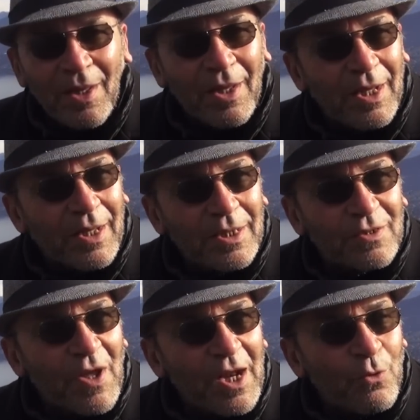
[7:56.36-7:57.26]
he
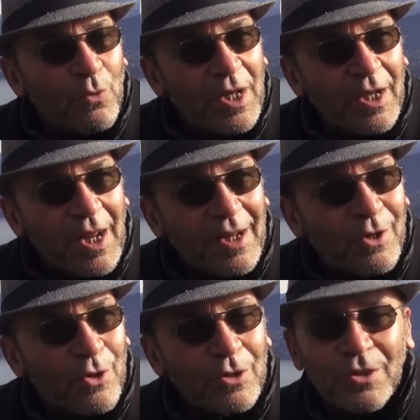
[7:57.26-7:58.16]
is very quick and he
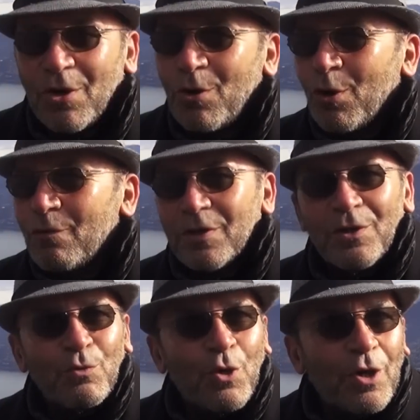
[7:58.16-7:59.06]
goes all over
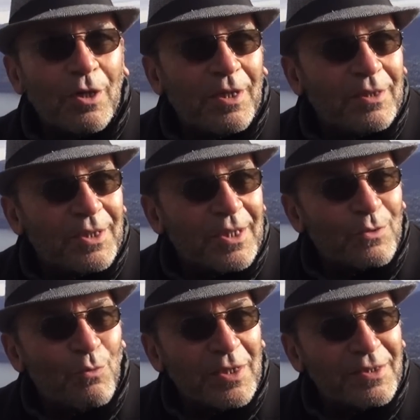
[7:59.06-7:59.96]
the world in
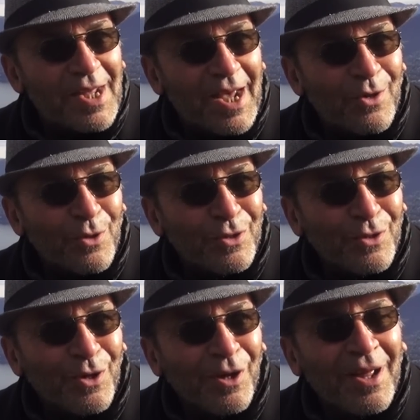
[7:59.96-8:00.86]
just 1
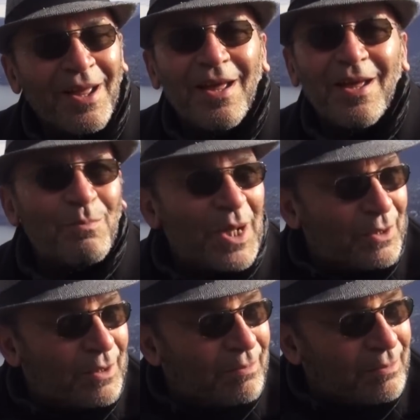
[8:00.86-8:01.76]
second, But,
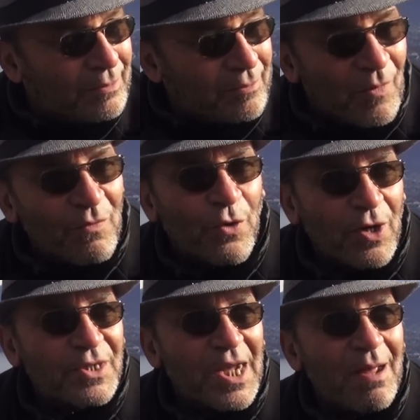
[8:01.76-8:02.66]
for
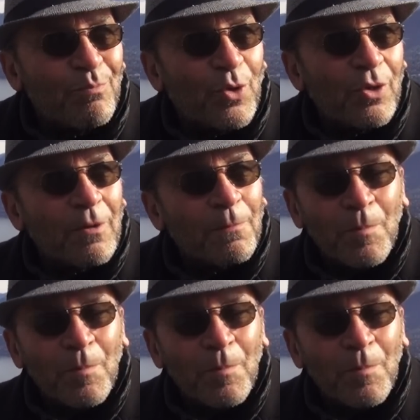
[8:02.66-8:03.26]
example,